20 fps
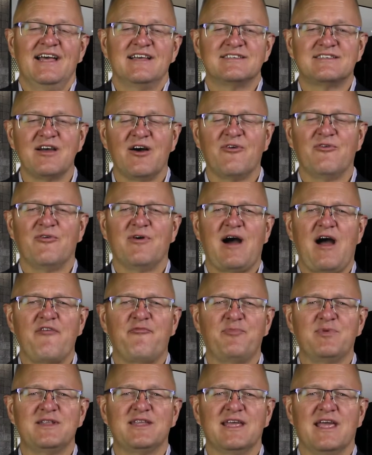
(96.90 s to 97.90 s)
So I've
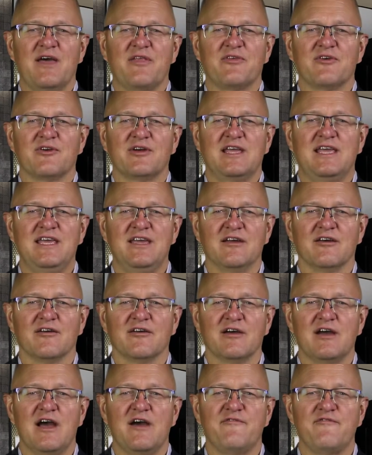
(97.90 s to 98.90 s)
put together
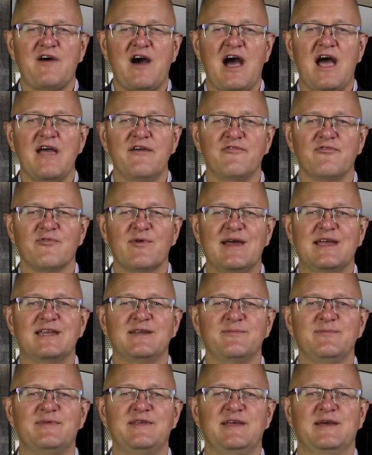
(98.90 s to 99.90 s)
here 5
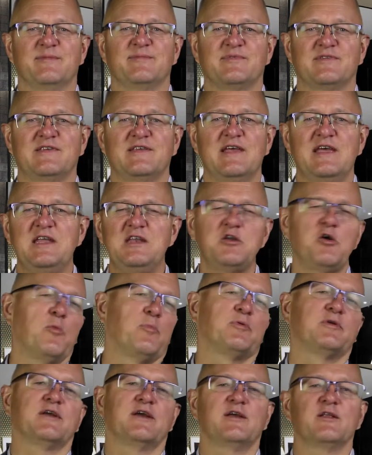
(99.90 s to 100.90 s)
random tips in no
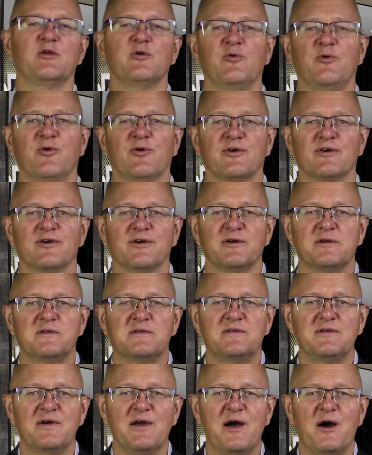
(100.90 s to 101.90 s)
particular order
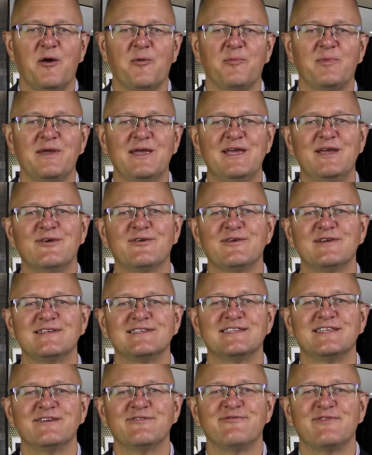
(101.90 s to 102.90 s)
to help
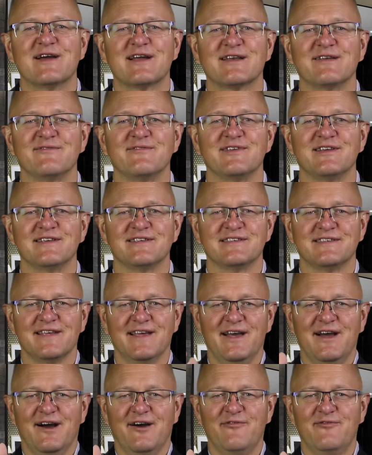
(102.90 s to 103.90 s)
increase the effectiveness
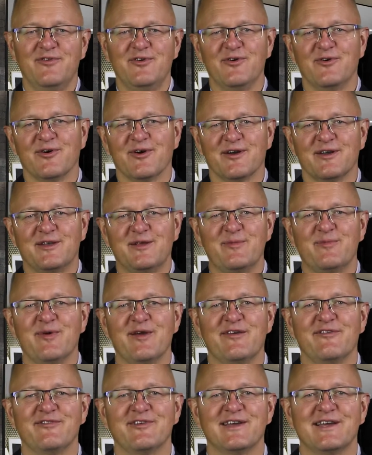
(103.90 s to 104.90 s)
of your
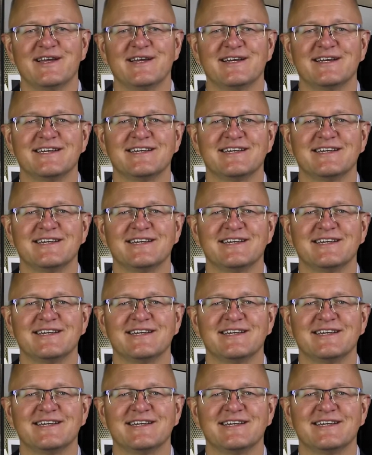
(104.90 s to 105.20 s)
debriefing.